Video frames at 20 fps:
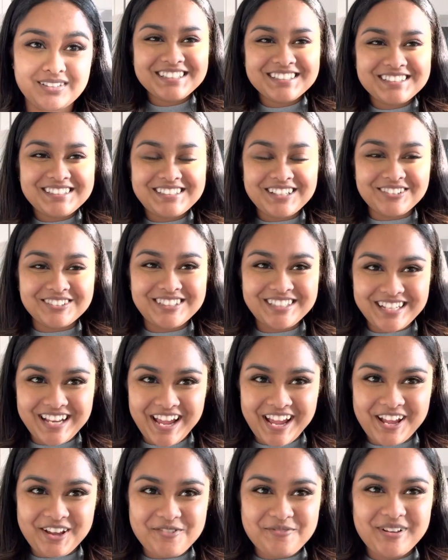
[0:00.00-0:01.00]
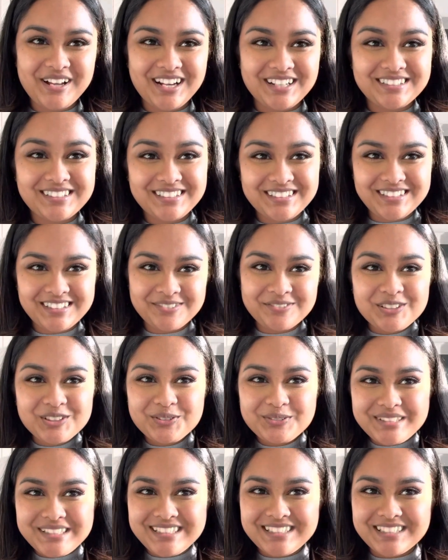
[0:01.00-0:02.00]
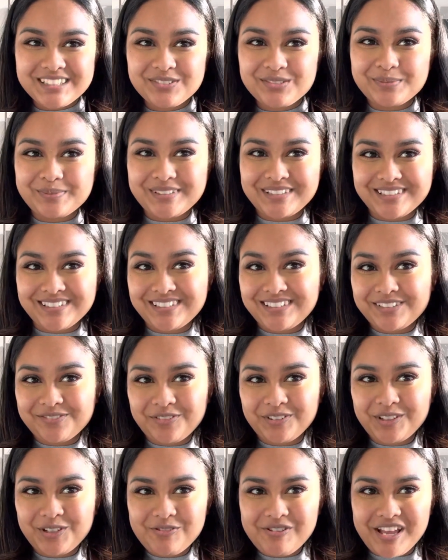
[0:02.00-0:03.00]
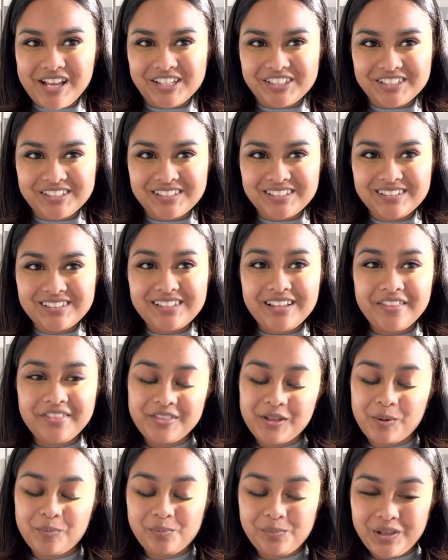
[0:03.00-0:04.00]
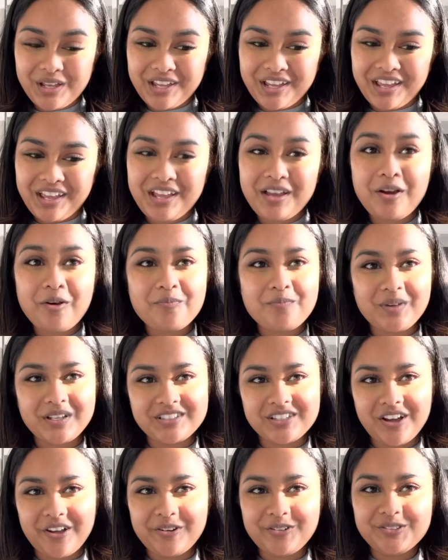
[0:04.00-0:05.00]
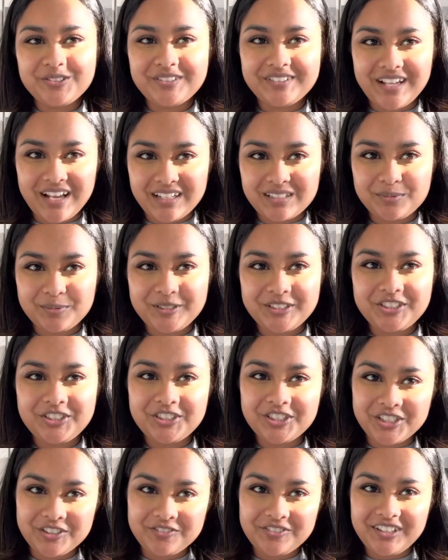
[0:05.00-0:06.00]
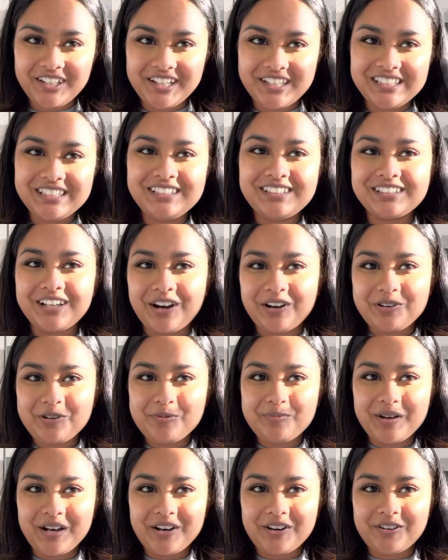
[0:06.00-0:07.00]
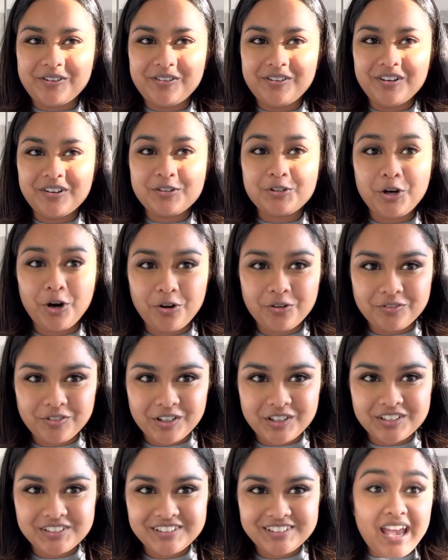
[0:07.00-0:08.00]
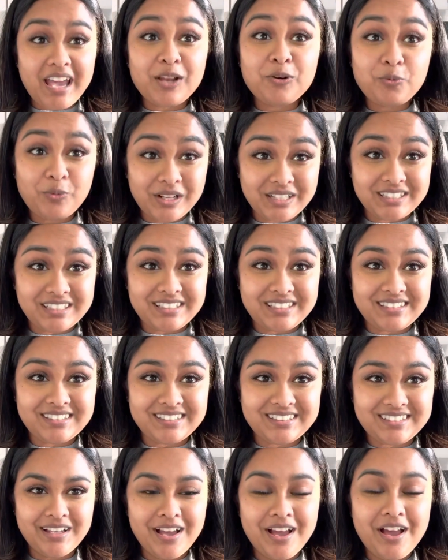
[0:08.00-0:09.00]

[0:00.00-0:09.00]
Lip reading: So today we got 6 different sweet teas from 6 different locations, them being McDonald's, Zaxbys, Chic-fil-a, Taco Bell, Culvers, and Wendys.